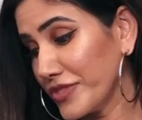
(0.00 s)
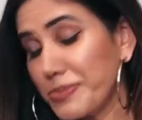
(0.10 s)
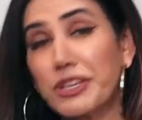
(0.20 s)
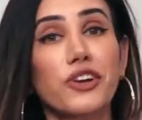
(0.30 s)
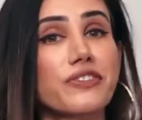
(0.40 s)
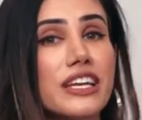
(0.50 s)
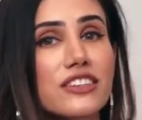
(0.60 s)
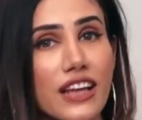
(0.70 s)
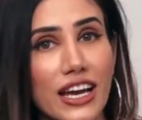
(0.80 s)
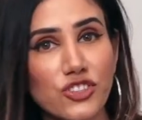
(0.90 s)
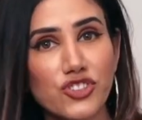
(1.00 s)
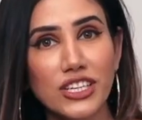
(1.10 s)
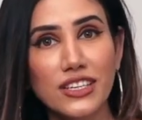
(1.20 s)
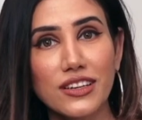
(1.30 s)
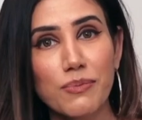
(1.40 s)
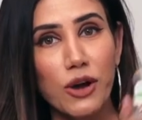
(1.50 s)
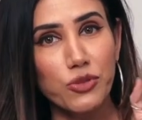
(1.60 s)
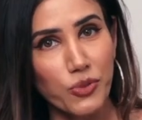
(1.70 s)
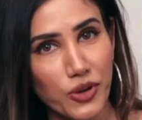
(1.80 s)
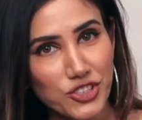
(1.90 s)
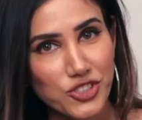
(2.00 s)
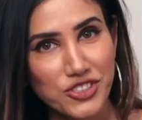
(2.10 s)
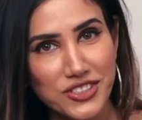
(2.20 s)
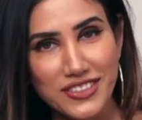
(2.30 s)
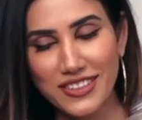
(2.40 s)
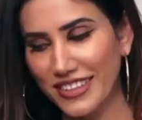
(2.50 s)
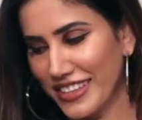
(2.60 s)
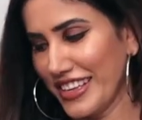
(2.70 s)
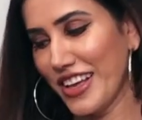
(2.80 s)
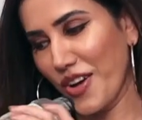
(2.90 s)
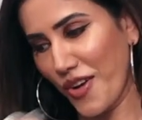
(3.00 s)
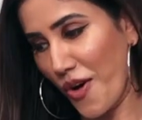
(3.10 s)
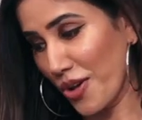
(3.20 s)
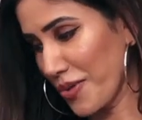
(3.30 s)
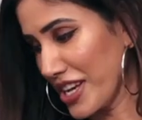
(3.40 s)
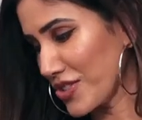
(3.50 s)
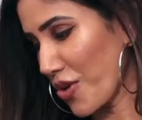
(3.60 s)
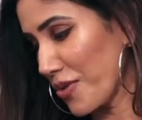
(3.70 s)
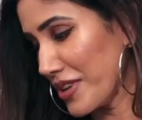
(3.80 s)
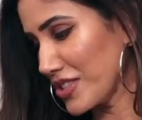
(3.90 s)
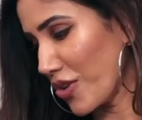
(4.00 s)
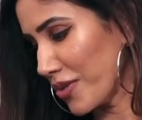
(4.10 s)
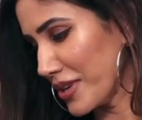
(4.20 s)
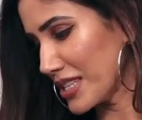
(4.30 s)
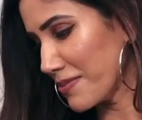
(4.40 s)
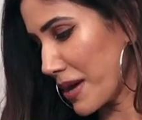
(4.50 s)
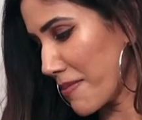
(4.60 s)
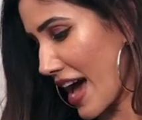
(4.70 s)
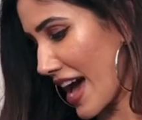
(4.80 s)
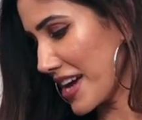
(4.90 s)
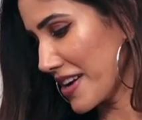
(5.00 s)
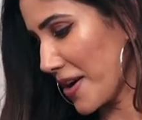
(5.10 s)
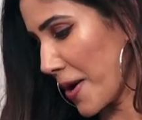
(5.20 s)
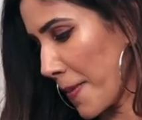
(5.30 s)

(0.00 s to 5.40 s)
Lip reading: Speaking of dental hygiene, a mouthwash always in my bag.